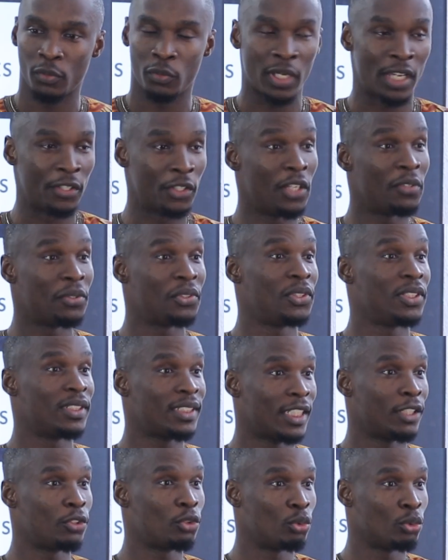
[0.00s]
are not
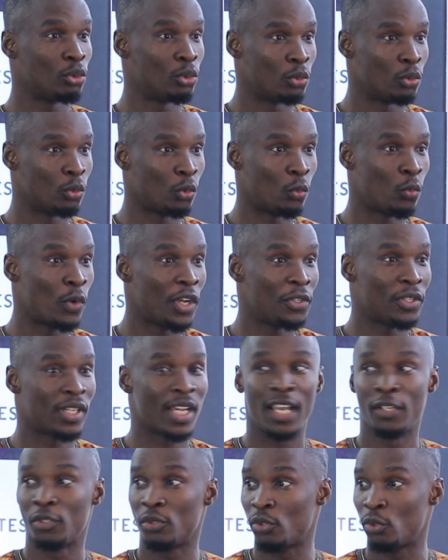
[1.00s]
restricted to where you
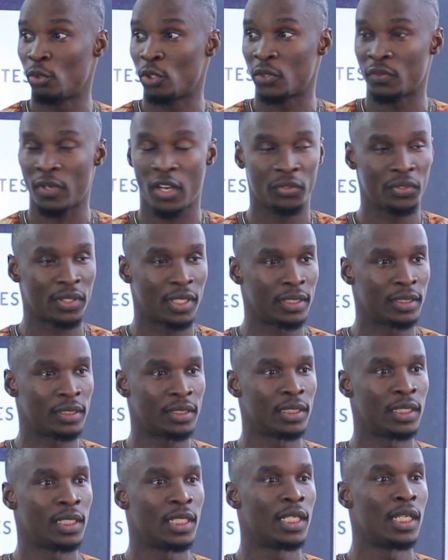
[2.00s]
can use those
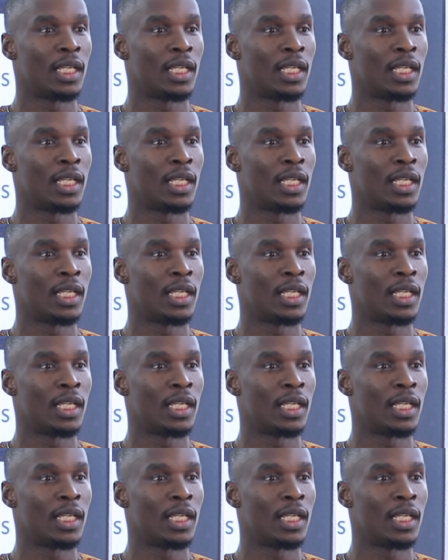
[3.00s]
vouchers.